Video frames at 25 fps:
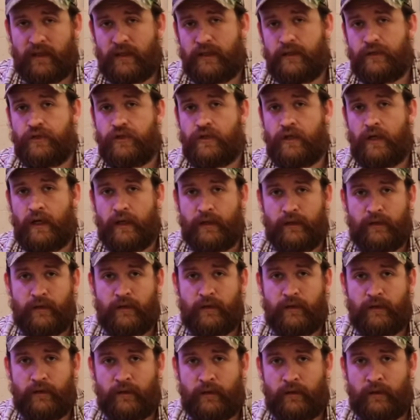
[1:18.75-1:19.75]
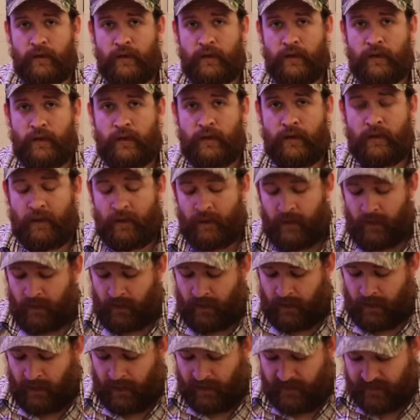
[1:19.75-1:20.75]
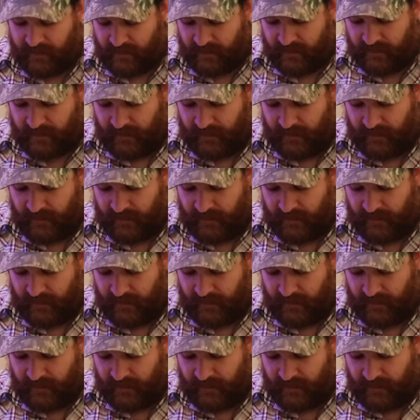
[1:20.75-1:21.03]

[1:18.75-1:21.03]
can shut." He says